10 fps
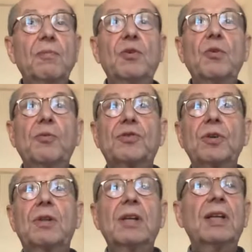you
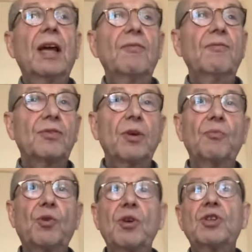certainly have some
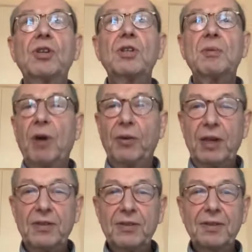questions about this.